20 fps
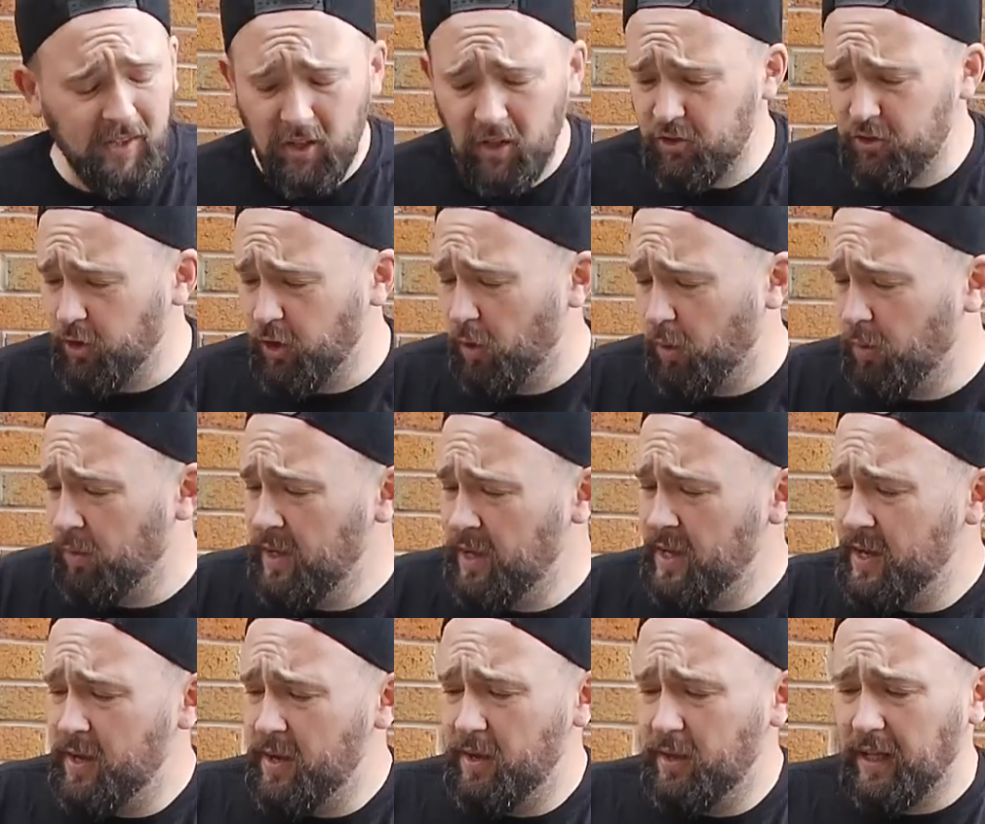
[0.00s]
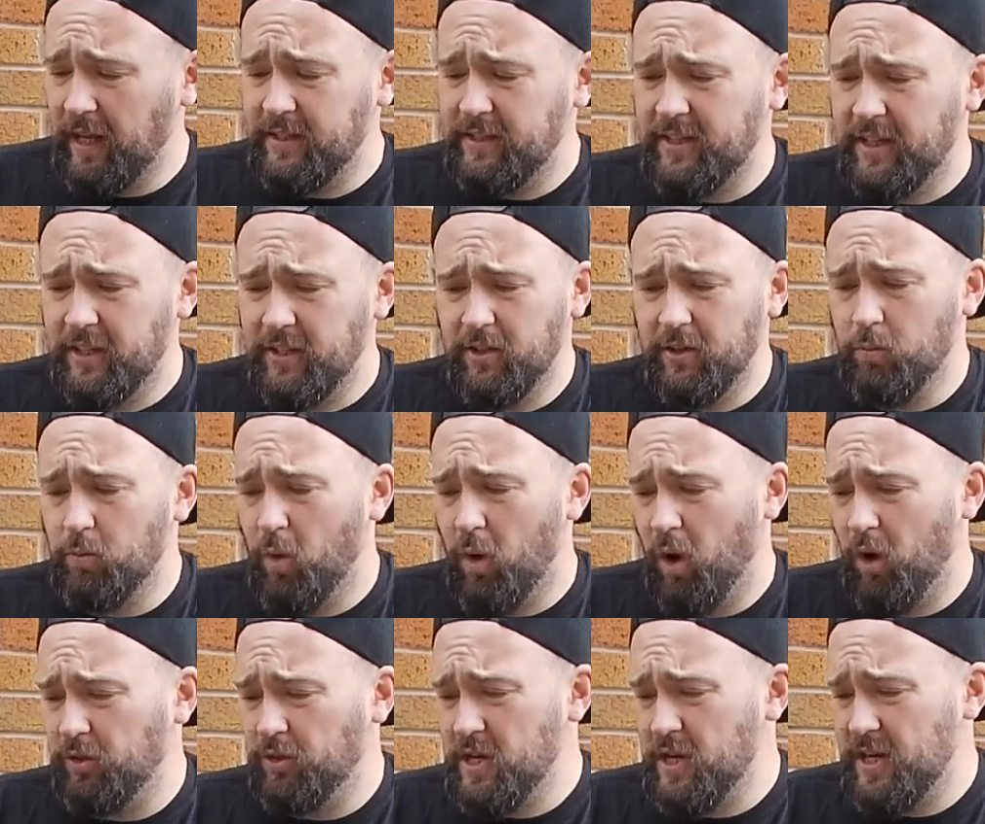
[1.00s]
So, like I say, what
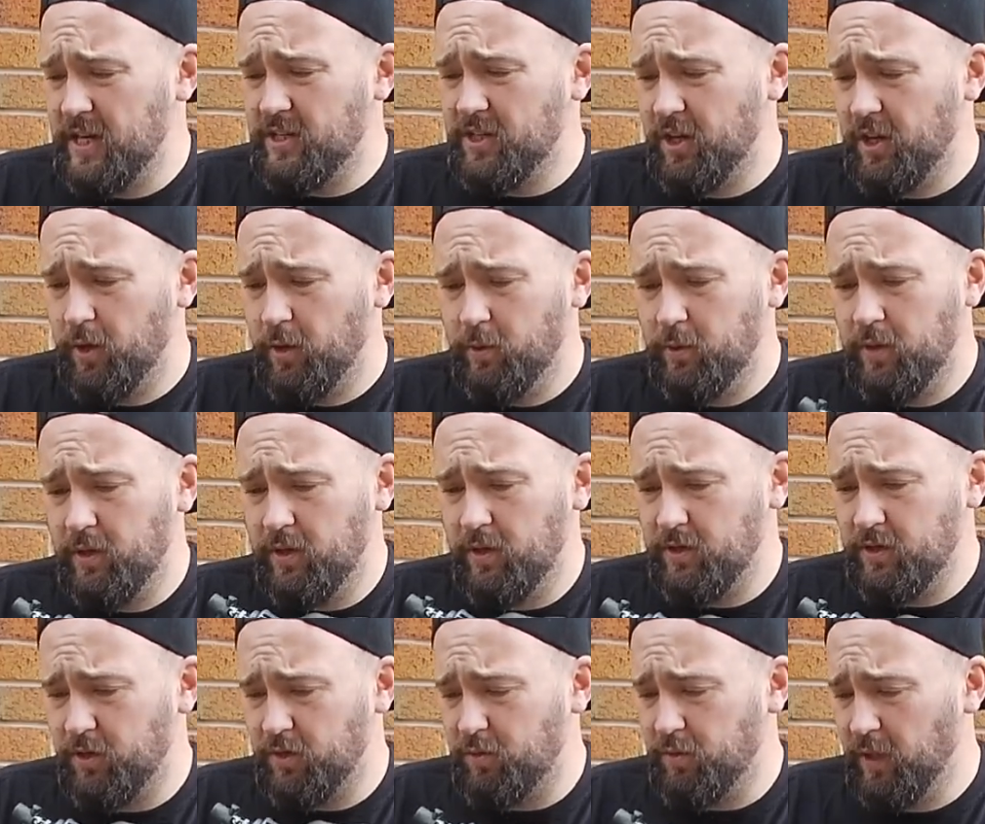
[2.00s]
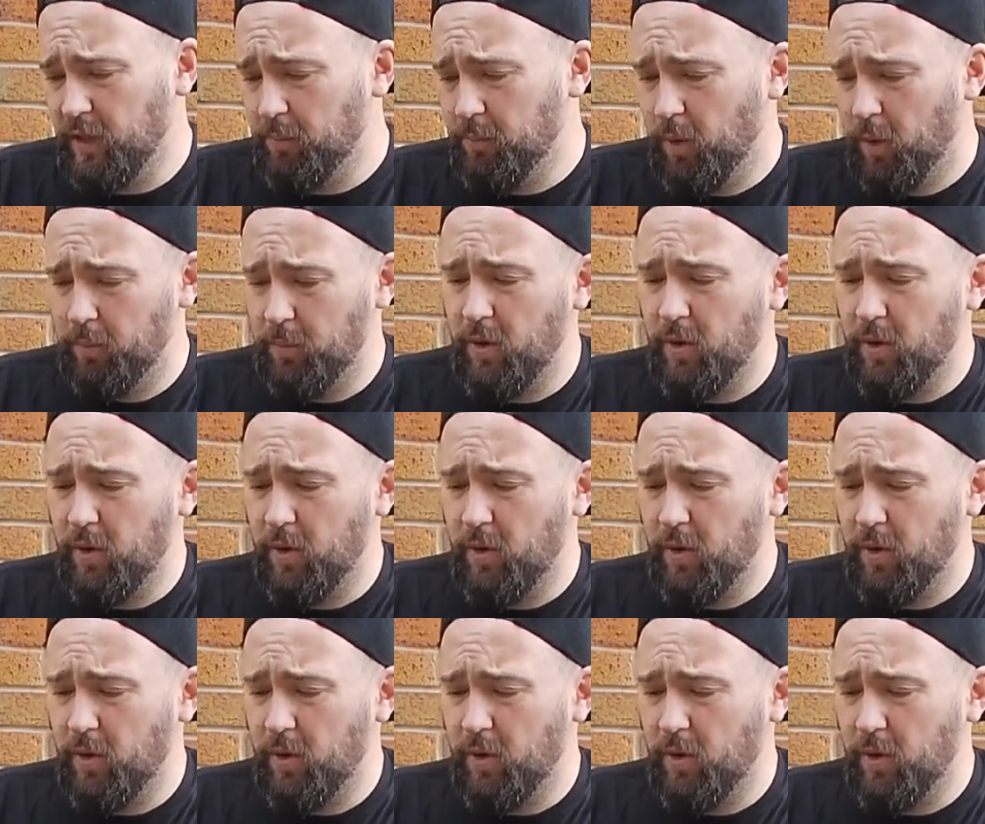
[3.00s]
all you need to do is just fill them up.